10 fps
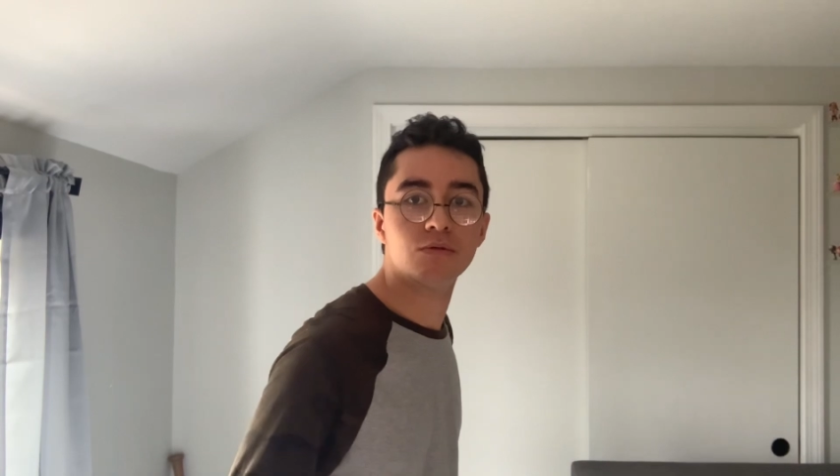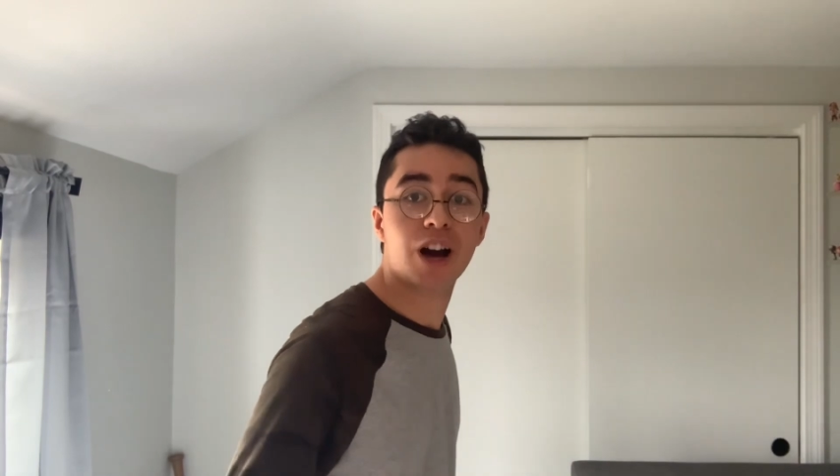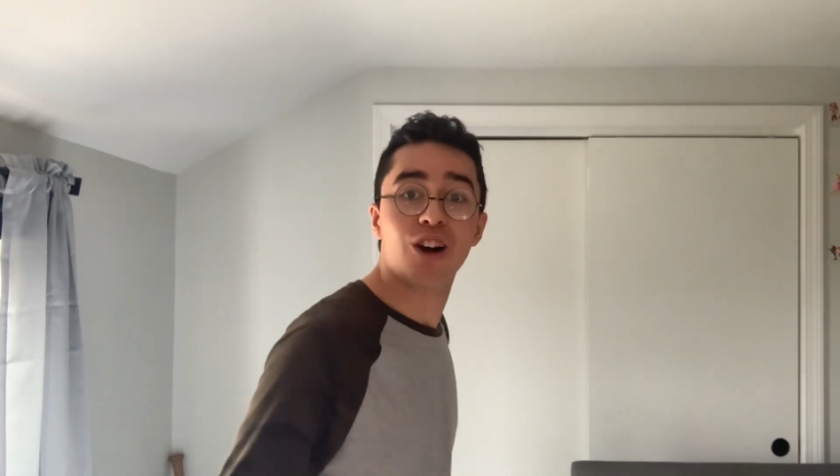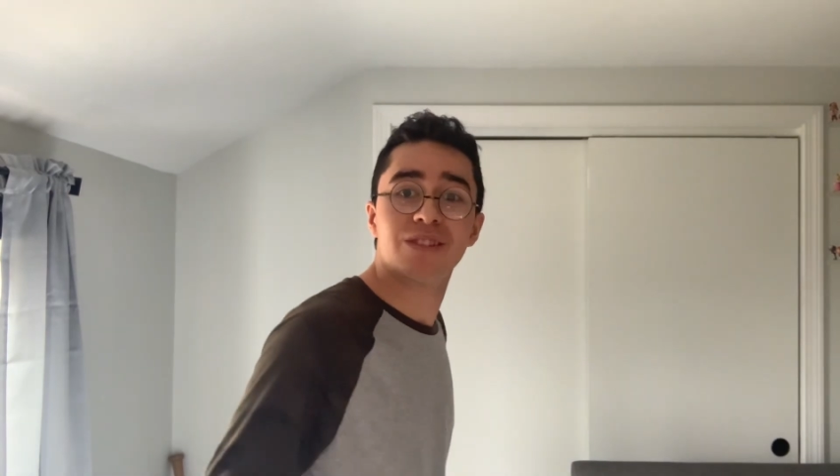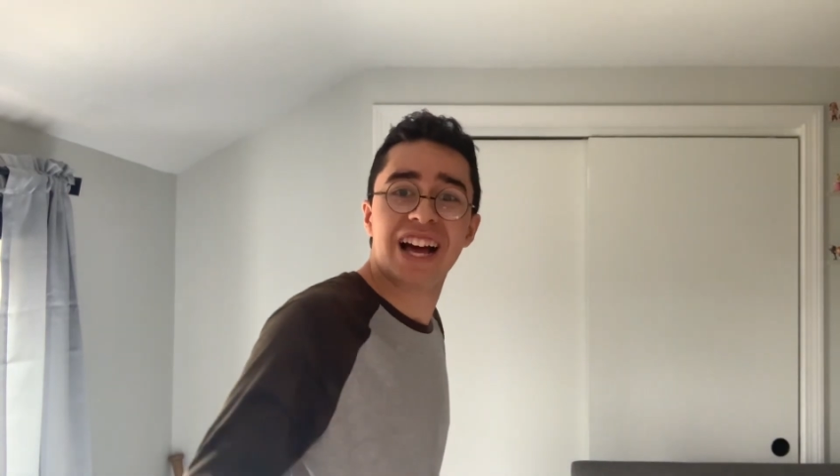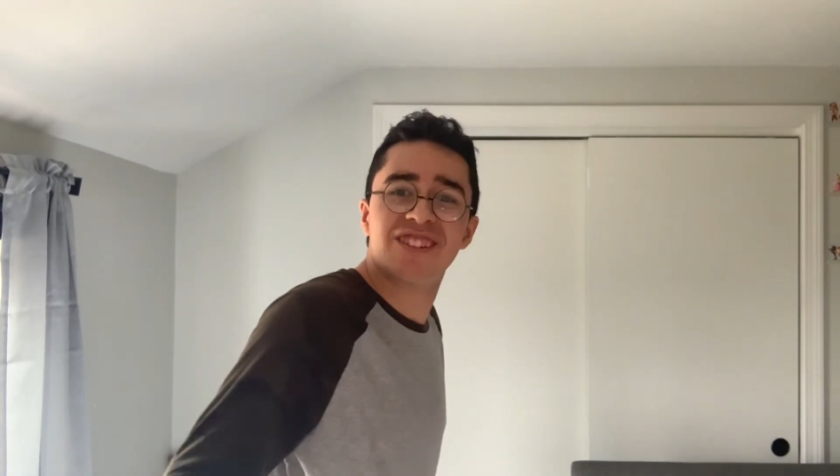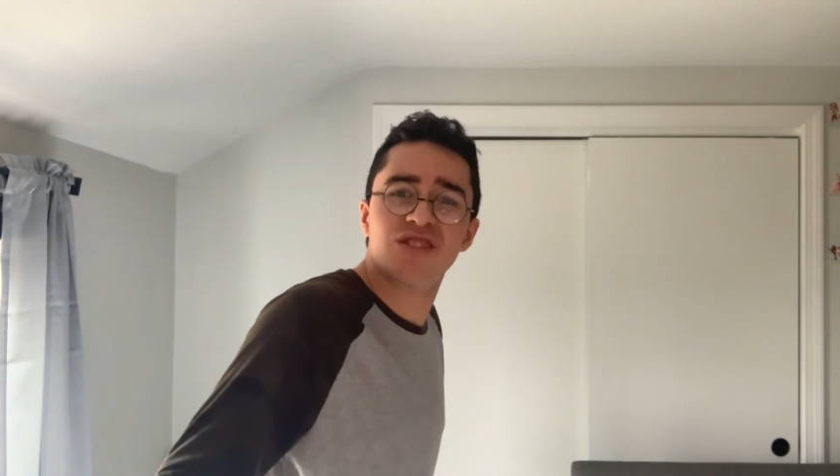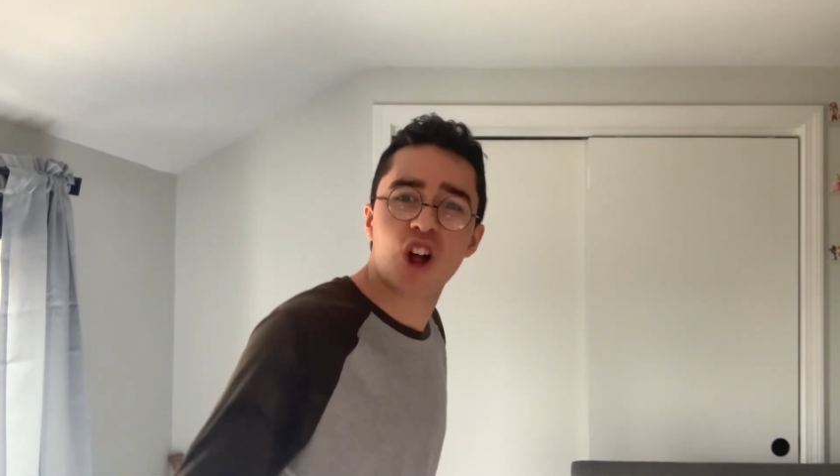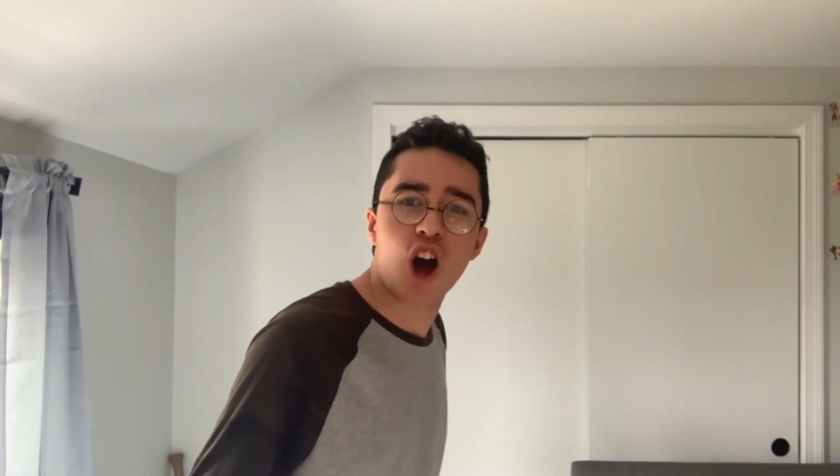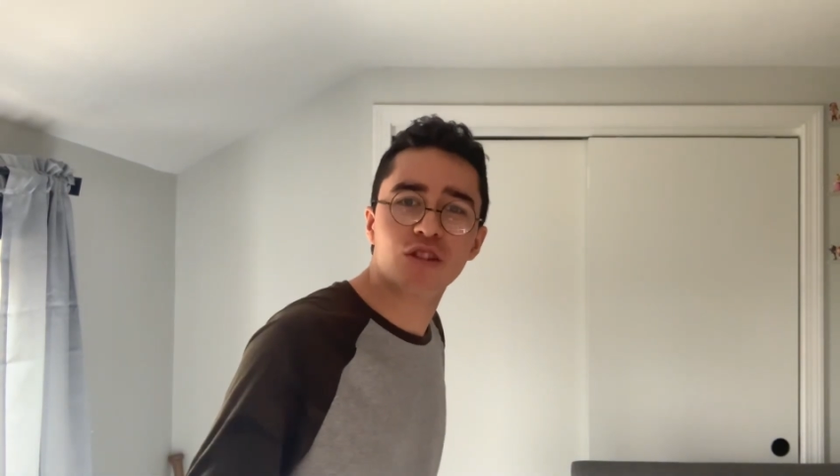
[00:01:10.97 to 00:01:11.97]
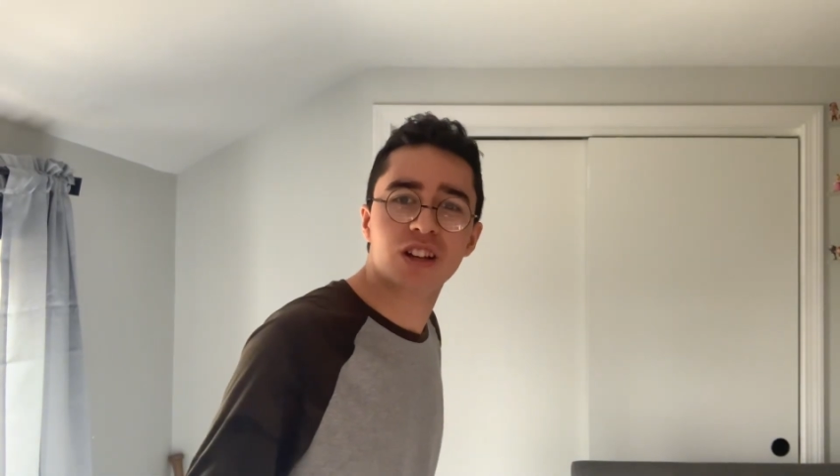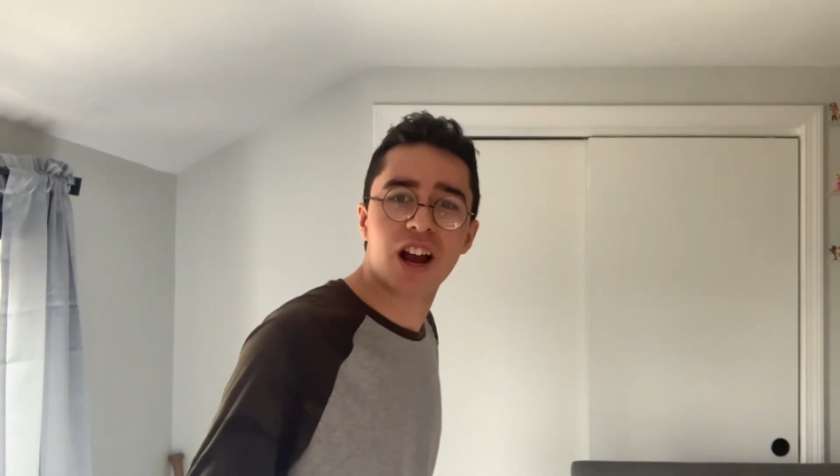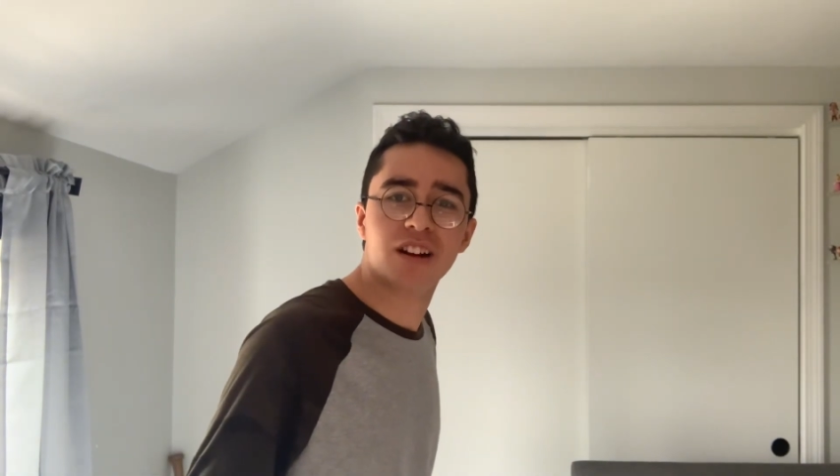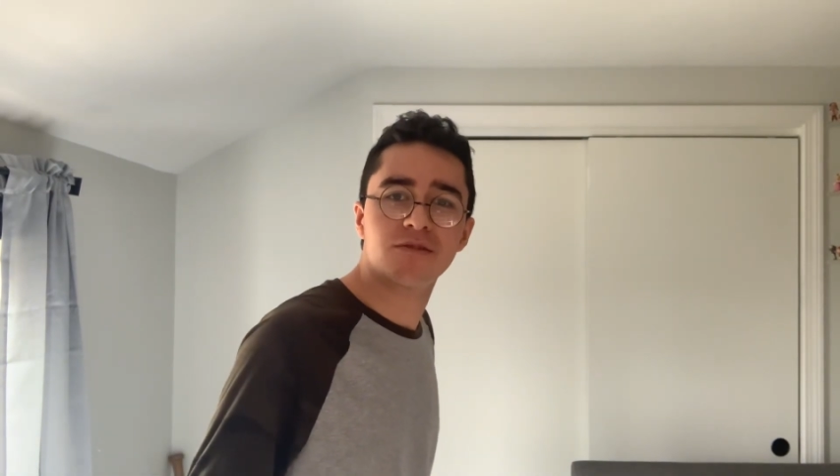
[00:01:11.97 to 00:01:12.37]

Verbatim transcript: that'll take longer.